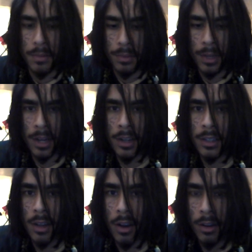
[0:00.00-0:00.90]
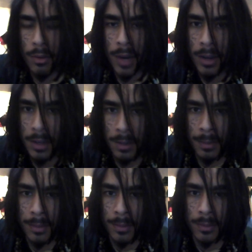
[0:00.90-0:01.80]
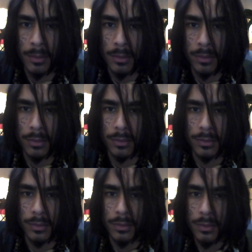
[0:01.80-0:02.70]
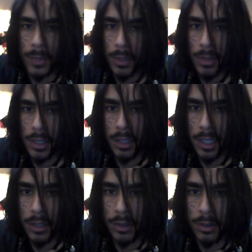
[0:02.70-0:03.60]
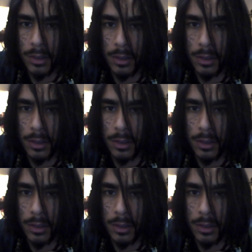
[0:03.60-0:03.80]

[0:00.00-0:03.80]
players all around him, which is legal,